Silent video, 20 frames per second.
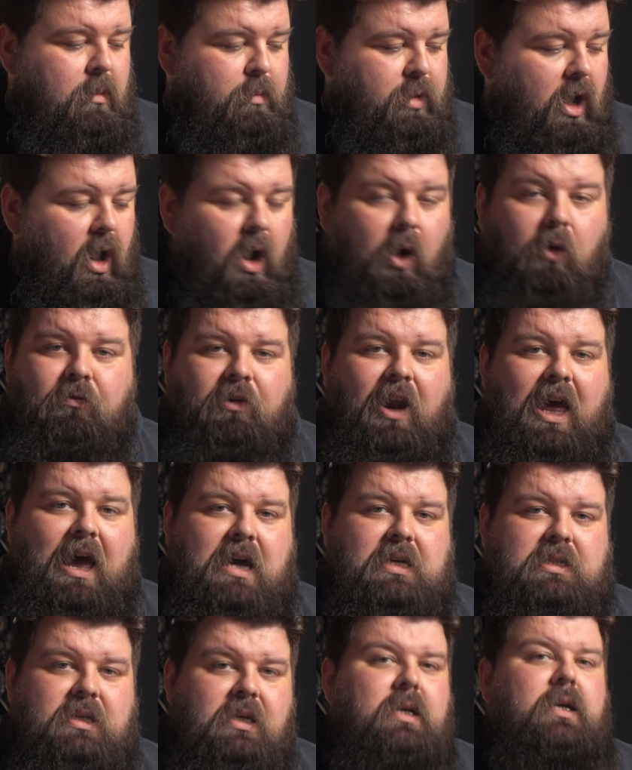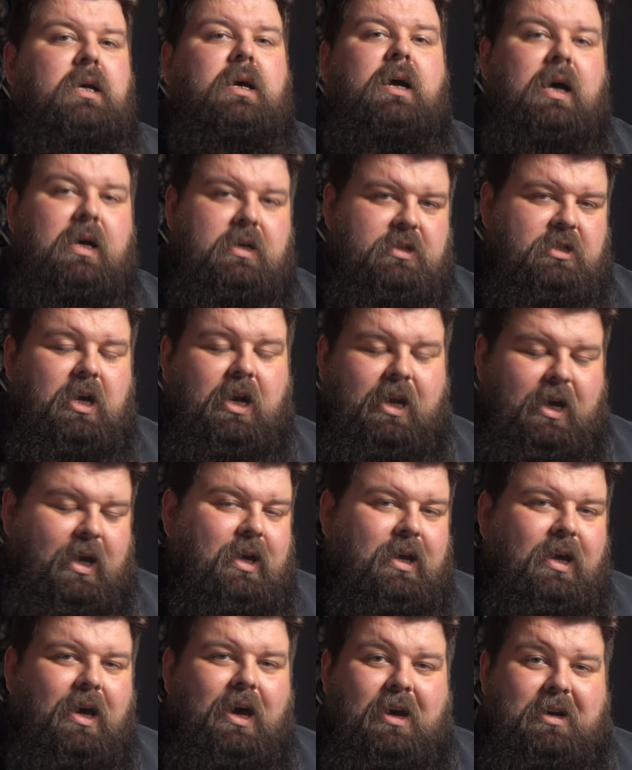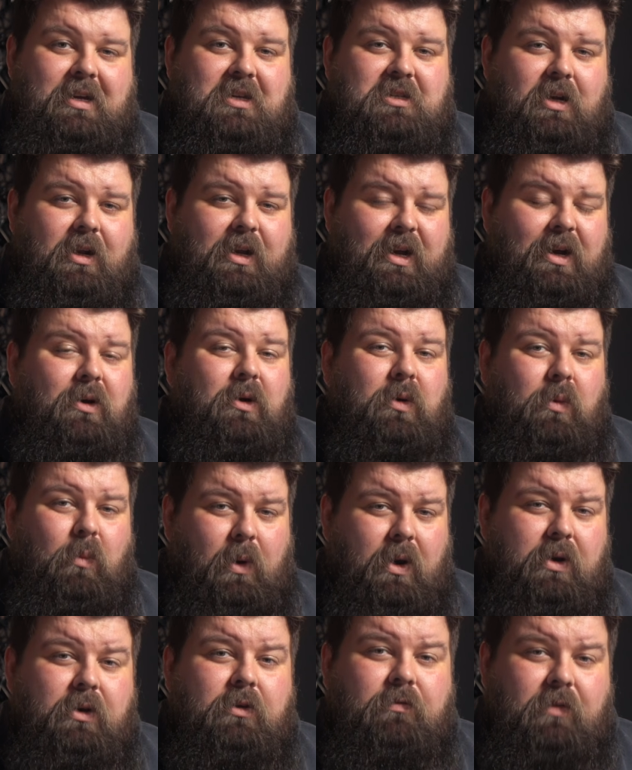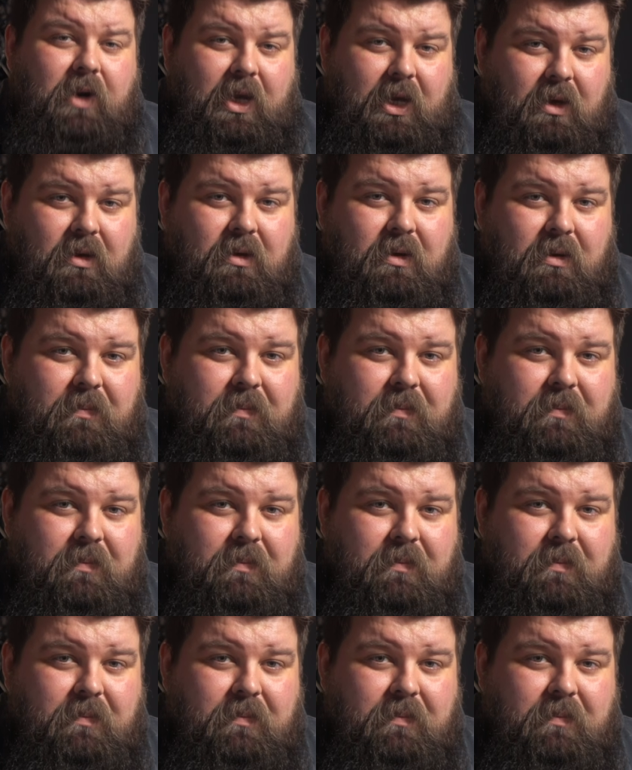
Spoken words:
But old Vlad has done it, and he's done it wonderfully.